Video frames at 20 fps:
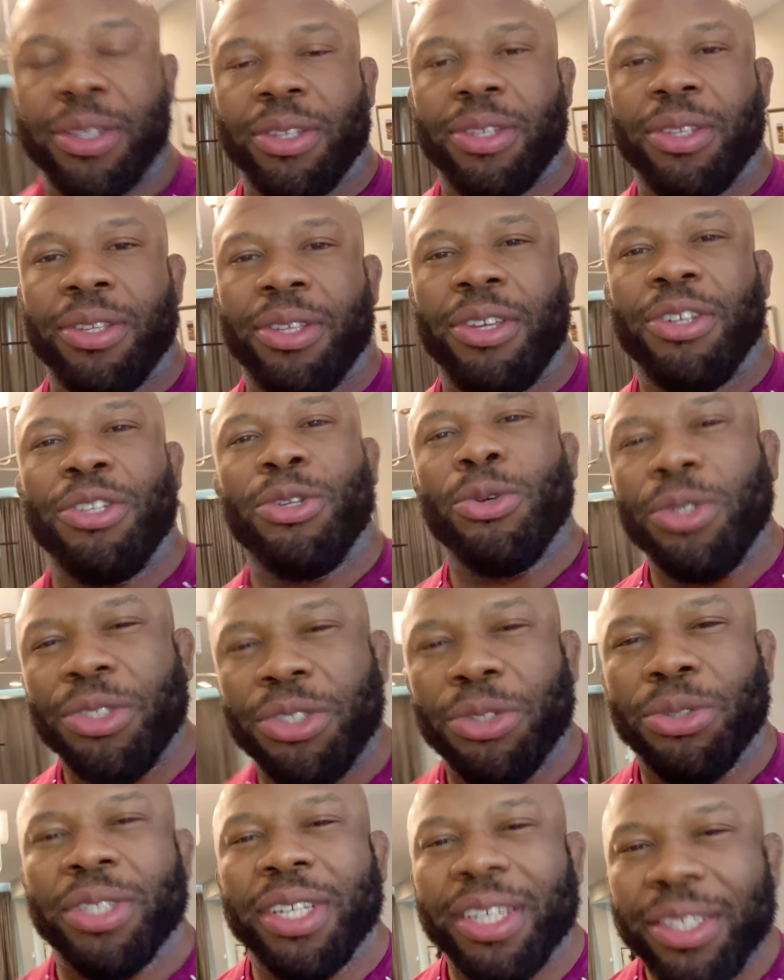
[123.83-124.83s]
You're doing
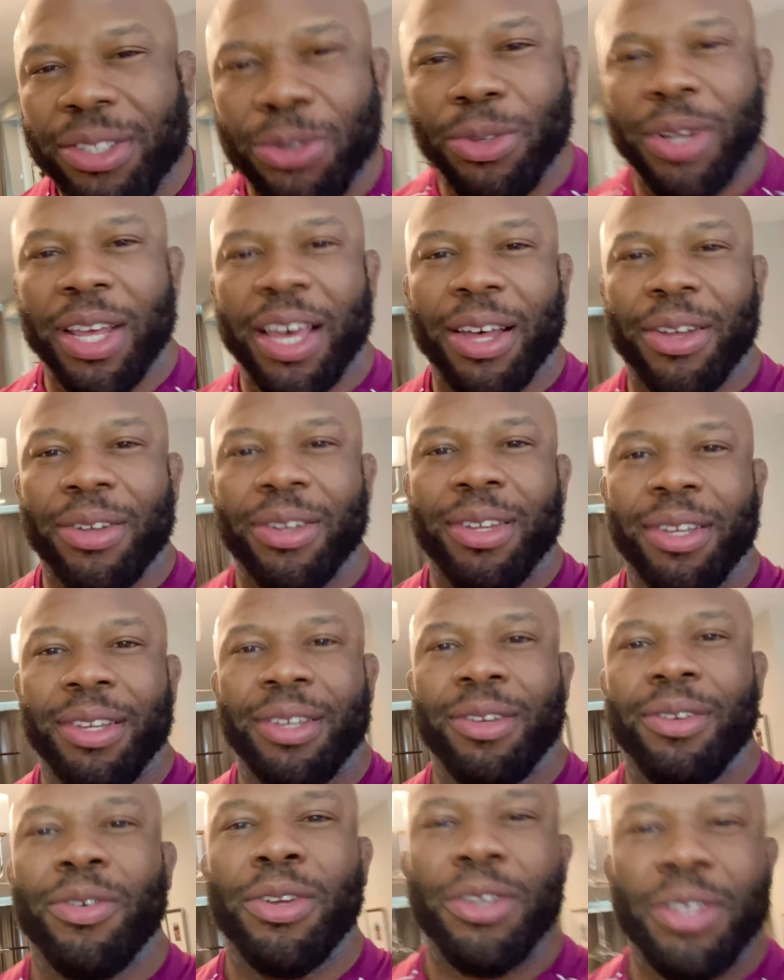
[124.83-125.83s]
jujitsu now.
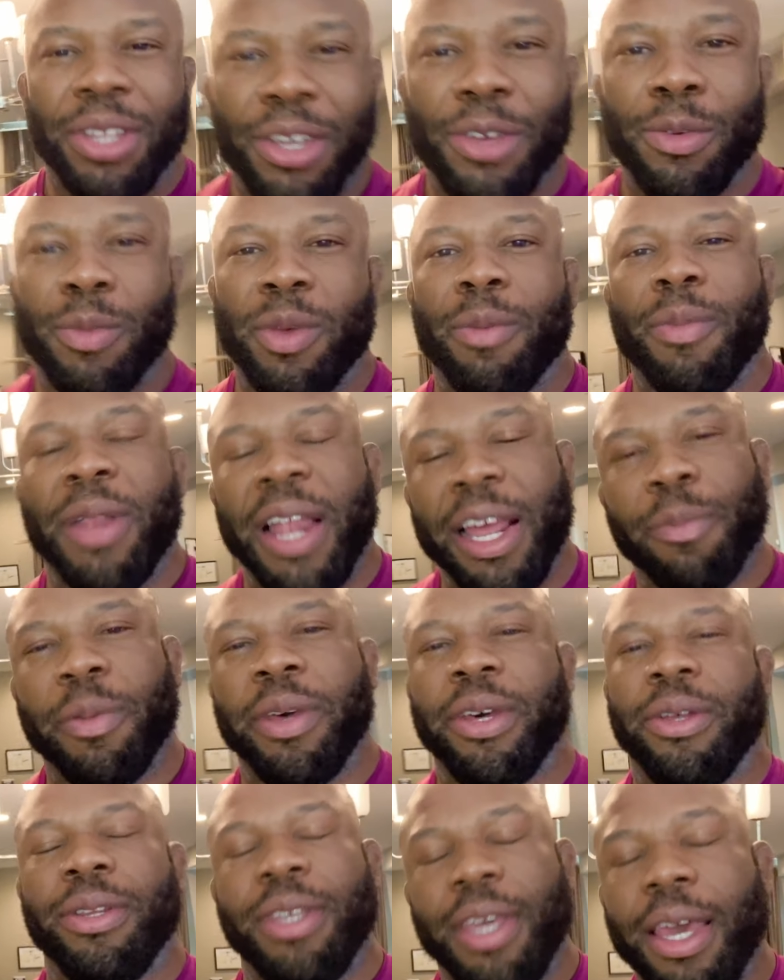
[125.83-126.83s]
What, do you think you'll be a black
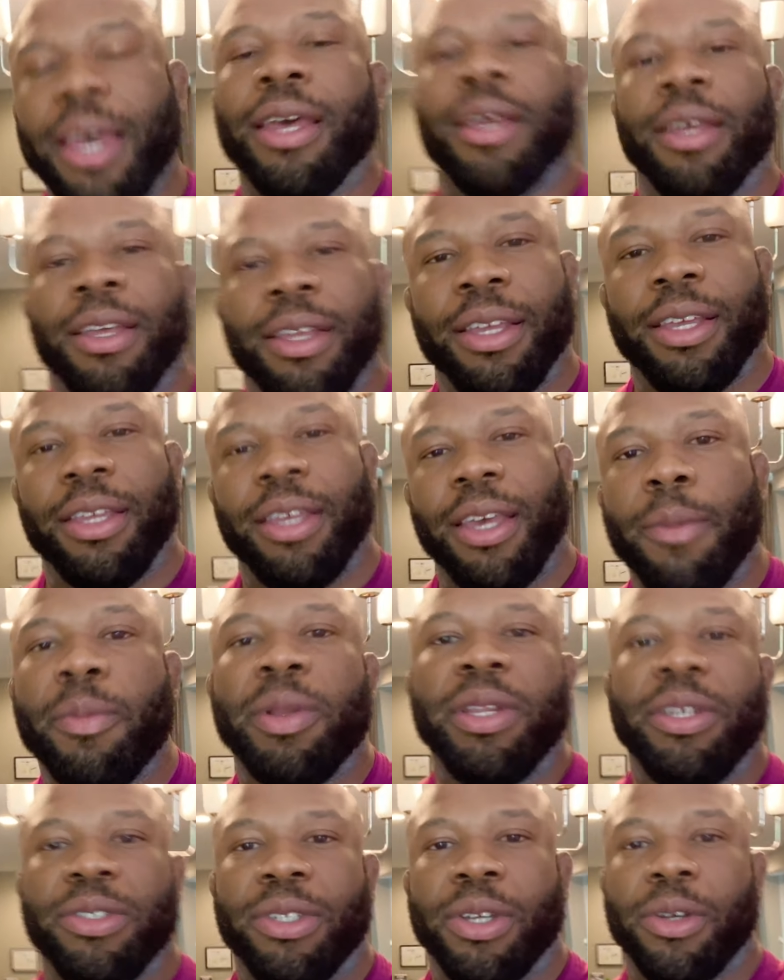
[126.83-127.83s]
belt? Yeah, yeah I
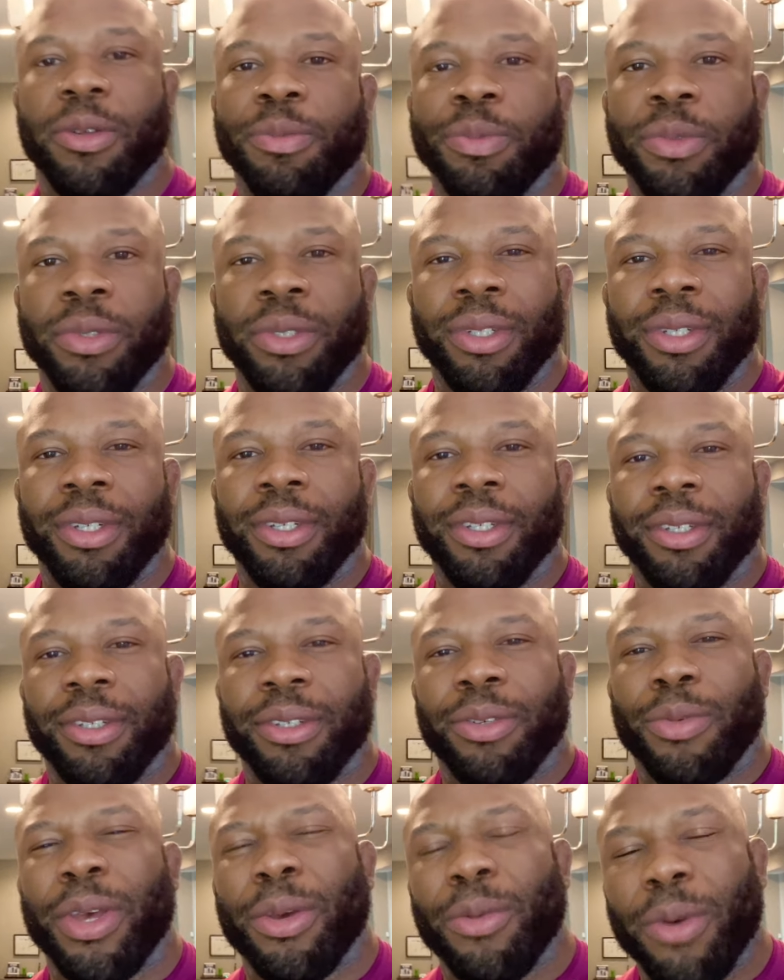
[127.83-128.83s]
believe so.
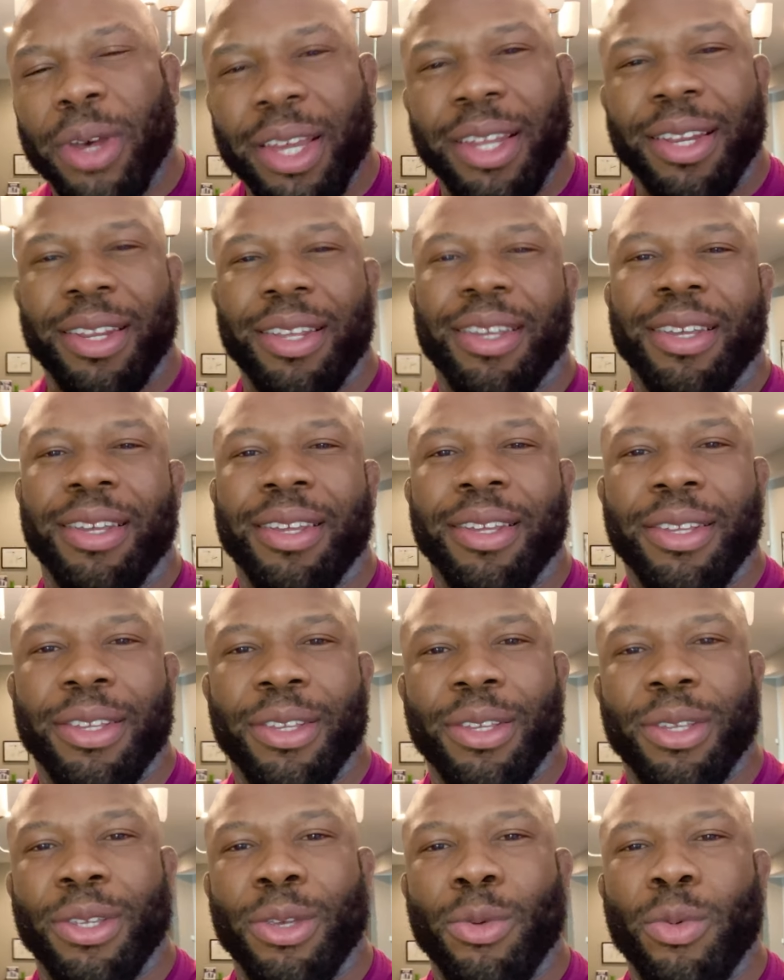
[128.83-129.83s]
Wait, what?
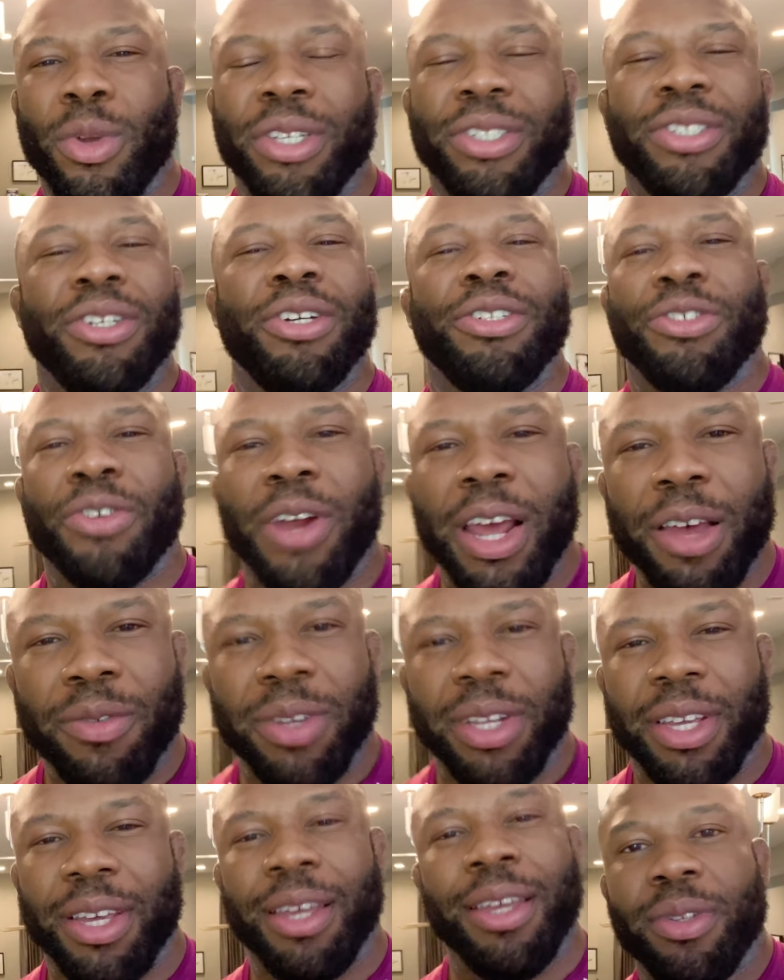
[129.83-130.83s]
You want to start
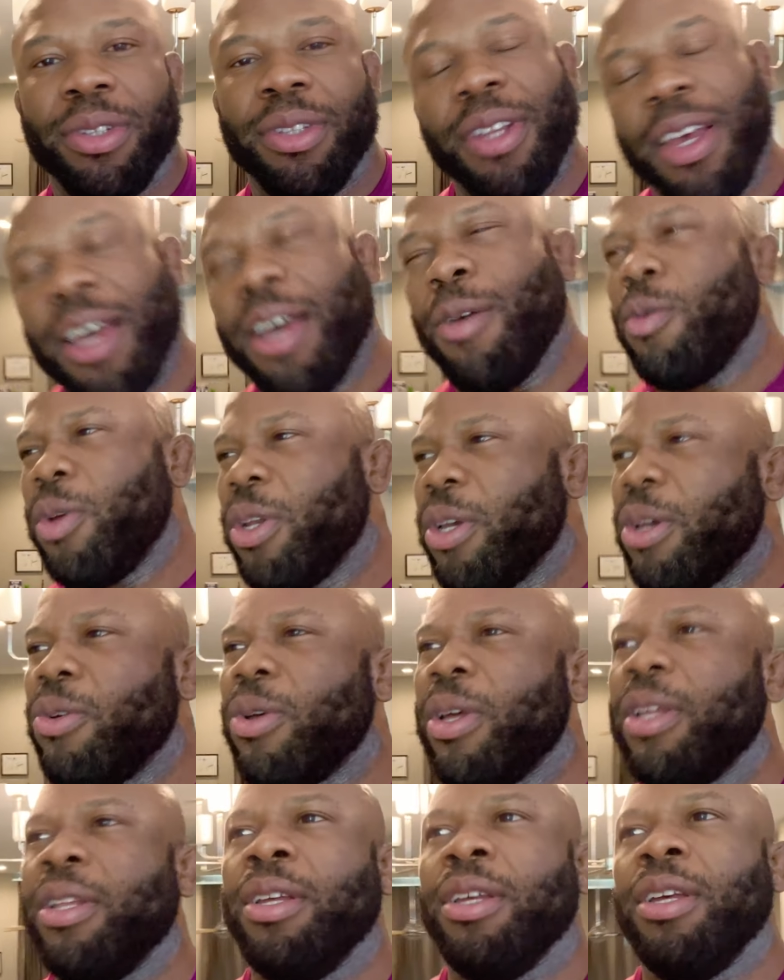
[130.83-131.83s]
traveling? I want to go. I
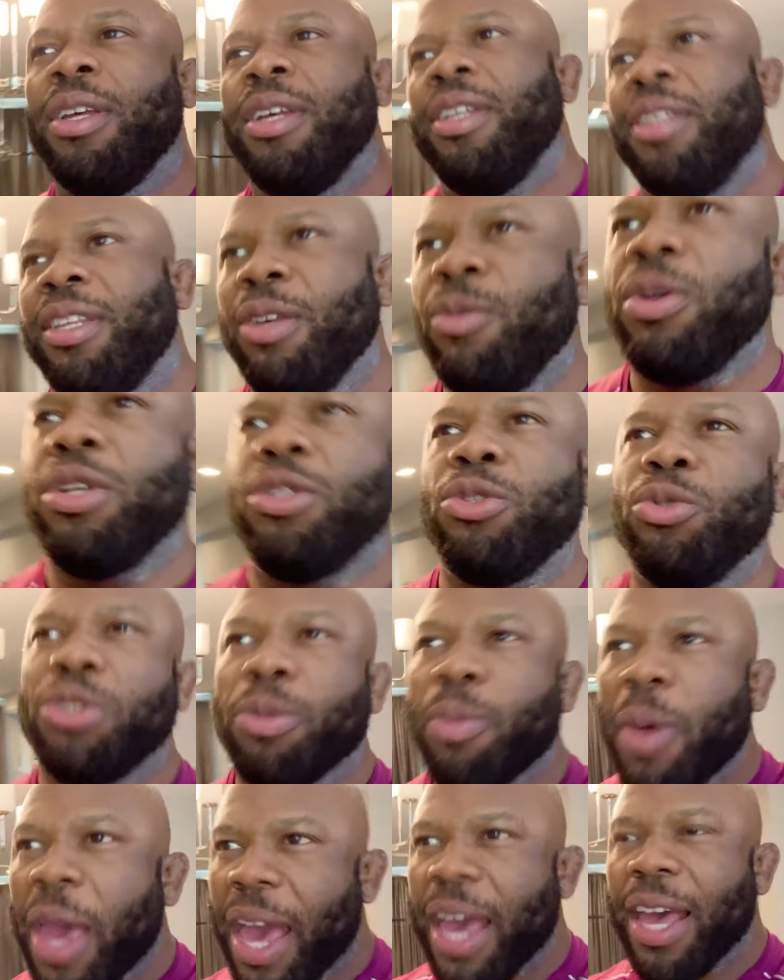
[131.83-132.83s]
think we can do
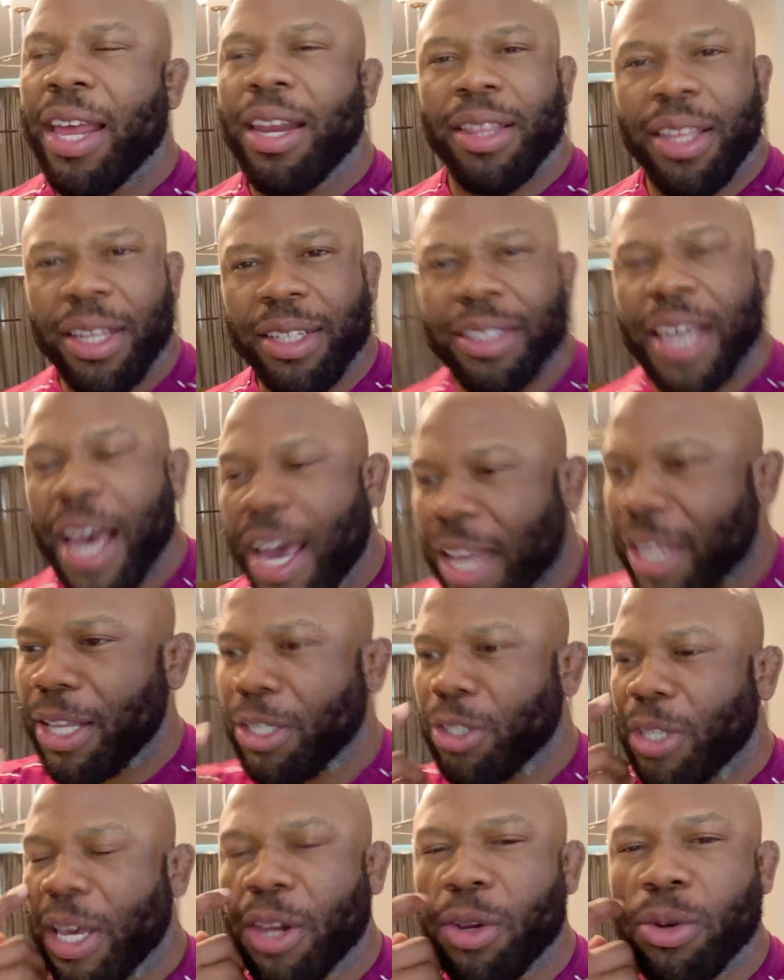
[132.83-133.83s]
Japan. I think Thailand's
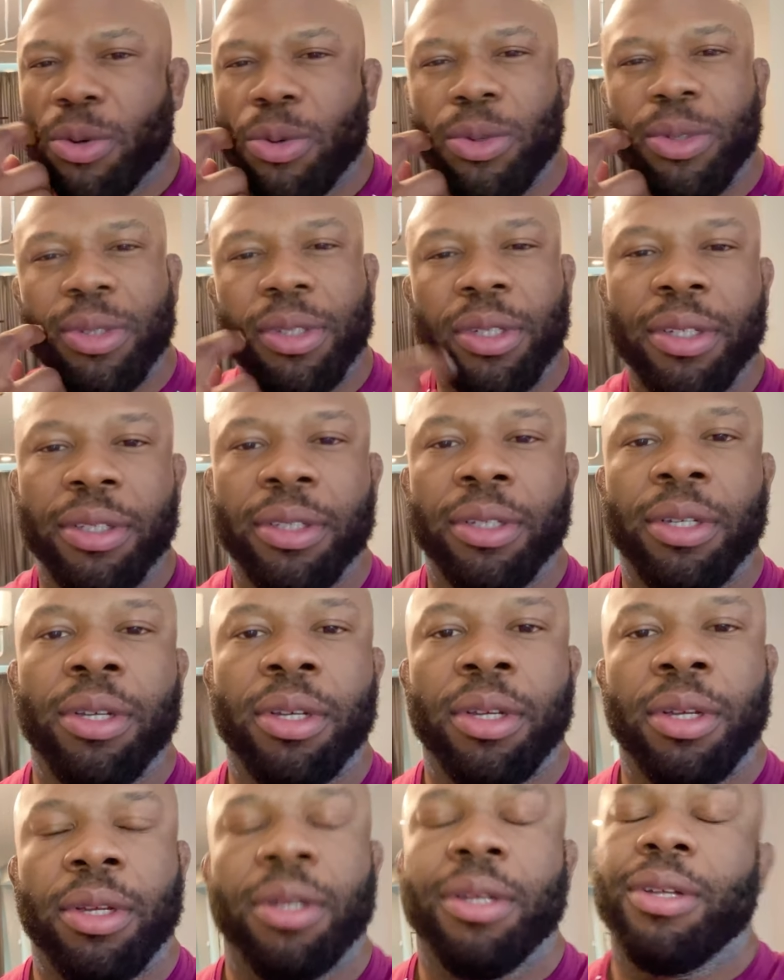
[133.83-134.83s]
kind of cool.
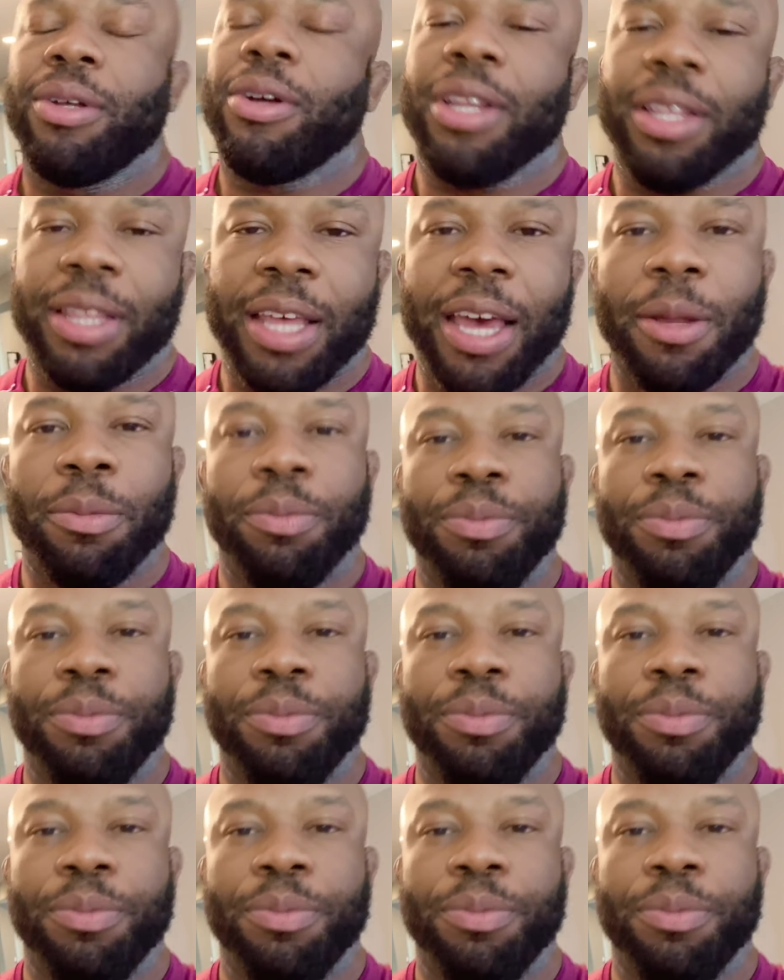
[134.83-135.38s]
All of that.